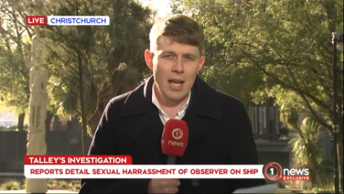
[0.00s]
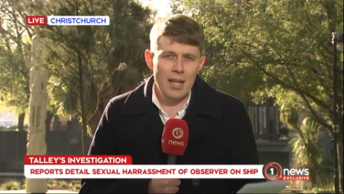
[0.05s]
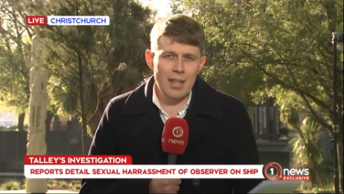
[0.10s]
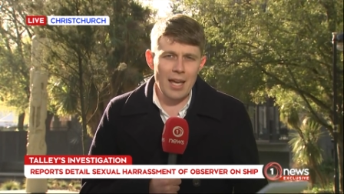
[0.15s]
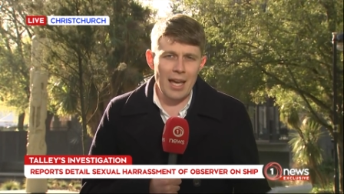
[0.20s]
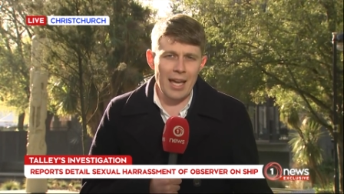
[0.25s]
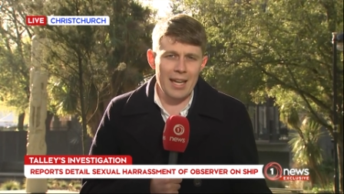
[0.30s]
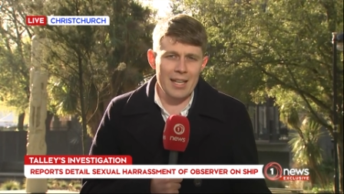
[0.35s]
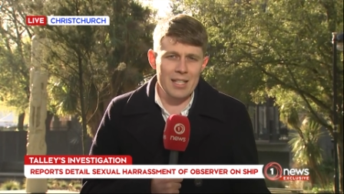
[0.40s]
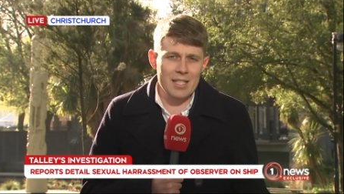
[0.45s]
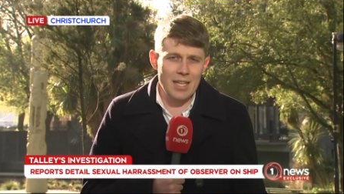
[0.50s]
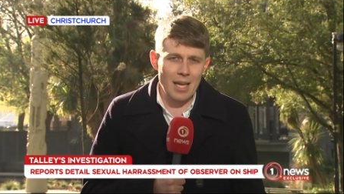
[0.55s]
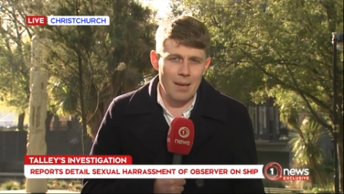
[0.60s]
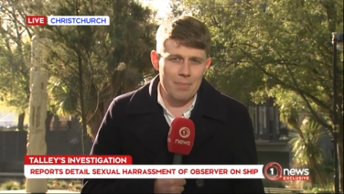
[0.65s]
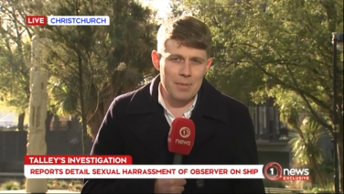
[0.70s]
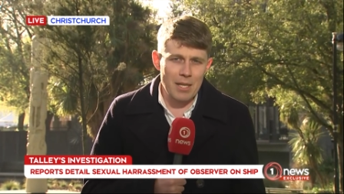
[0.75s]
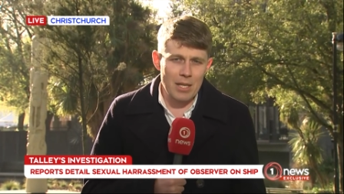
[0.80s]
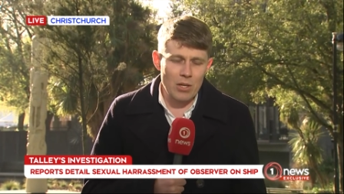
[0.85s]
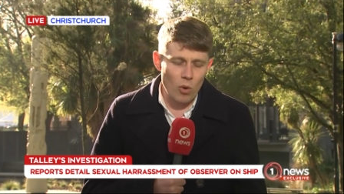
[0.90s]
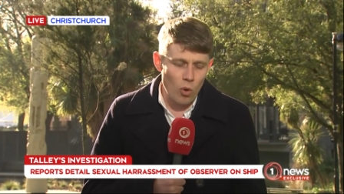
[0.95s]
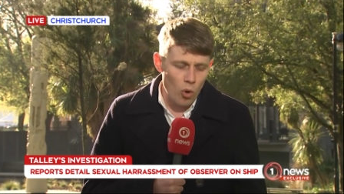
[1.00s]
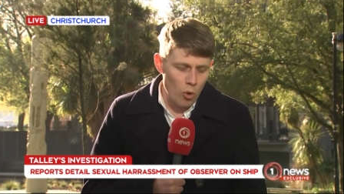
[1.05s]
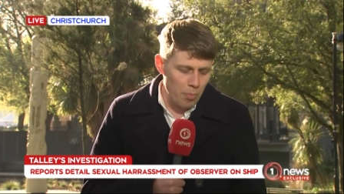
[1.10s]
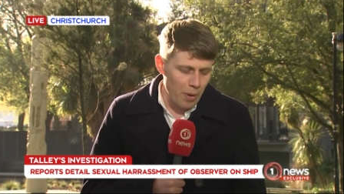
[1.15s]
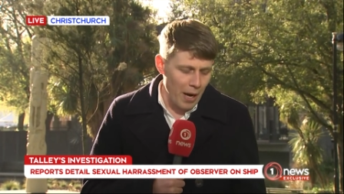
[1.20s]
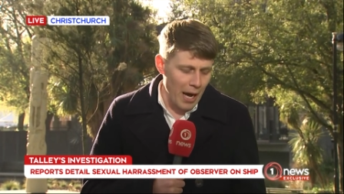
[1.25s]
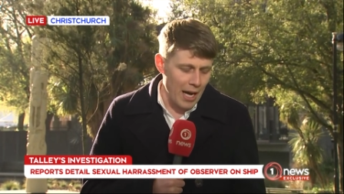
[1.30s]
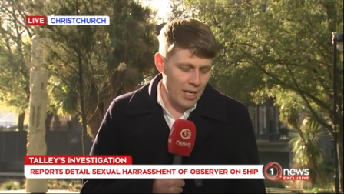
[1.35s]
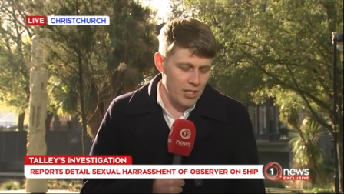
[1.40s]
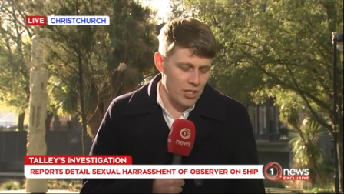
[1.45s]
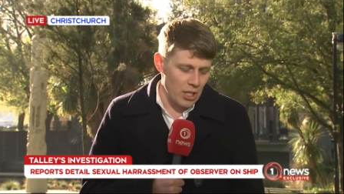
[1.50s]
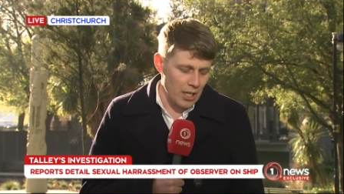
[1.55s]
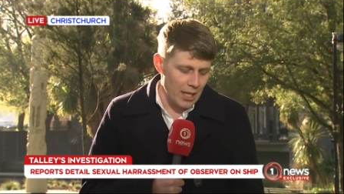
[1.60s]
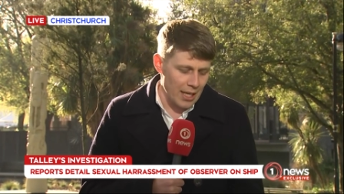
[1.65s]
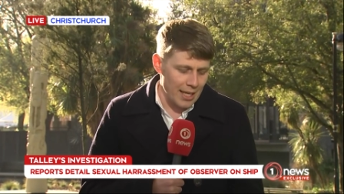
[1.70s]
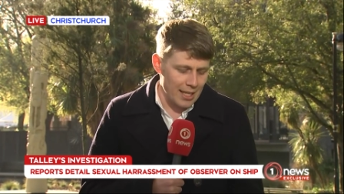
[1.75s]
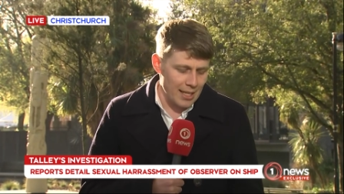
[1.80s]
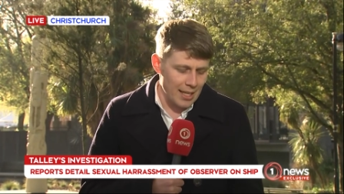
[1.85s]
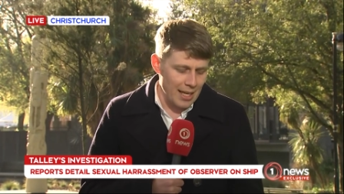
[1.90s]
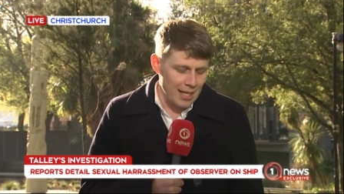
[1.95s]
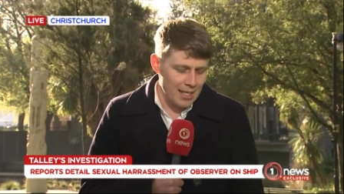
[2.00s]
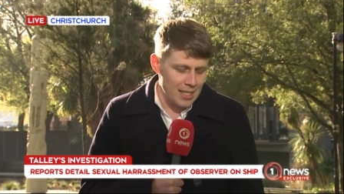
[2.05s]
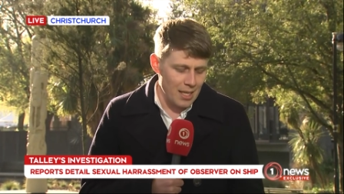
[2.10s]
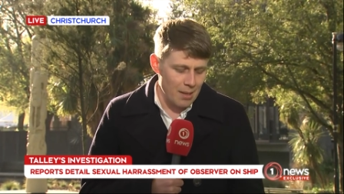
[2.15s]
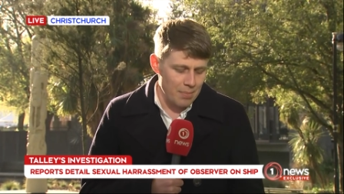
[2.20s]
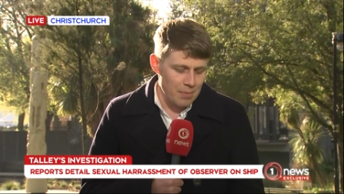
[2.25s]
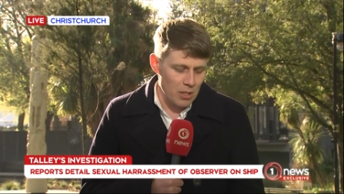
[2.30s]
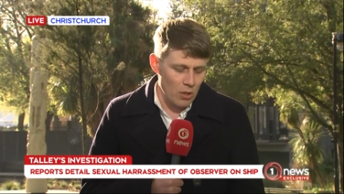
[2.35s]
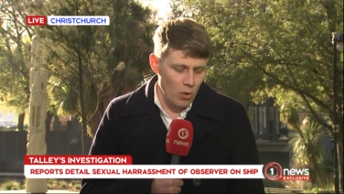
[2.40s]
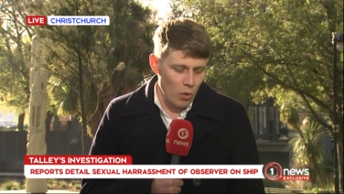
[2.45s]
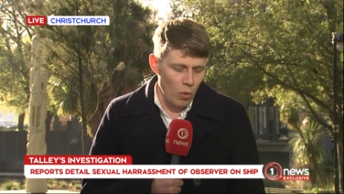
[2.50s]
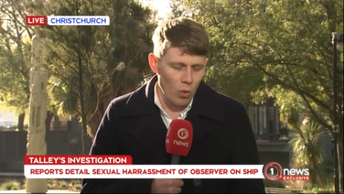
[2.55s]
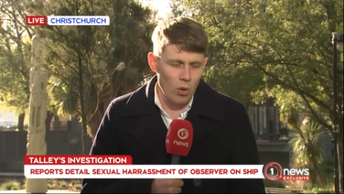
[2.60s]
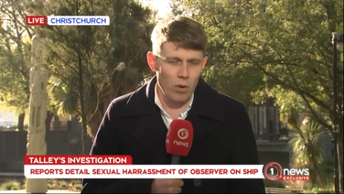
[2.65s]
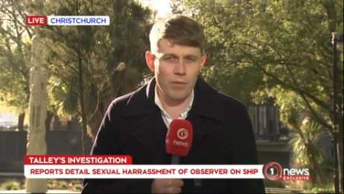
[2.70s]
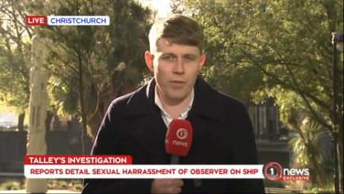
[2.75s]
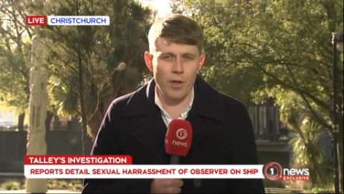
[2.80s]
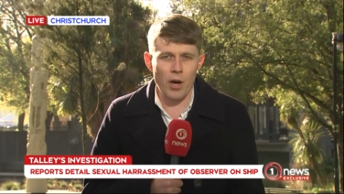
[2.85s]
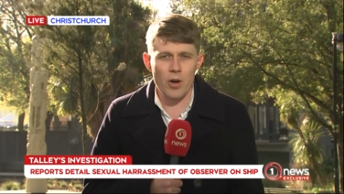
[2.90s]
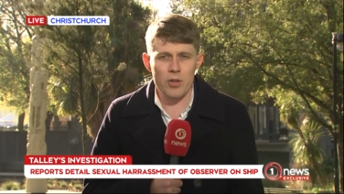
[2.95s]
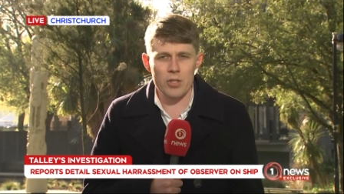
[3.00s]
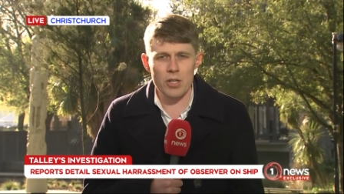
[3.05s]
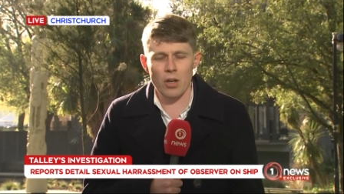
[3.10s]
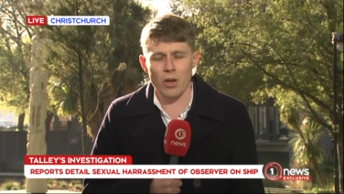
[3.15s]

They accepted or partially accepted all of those.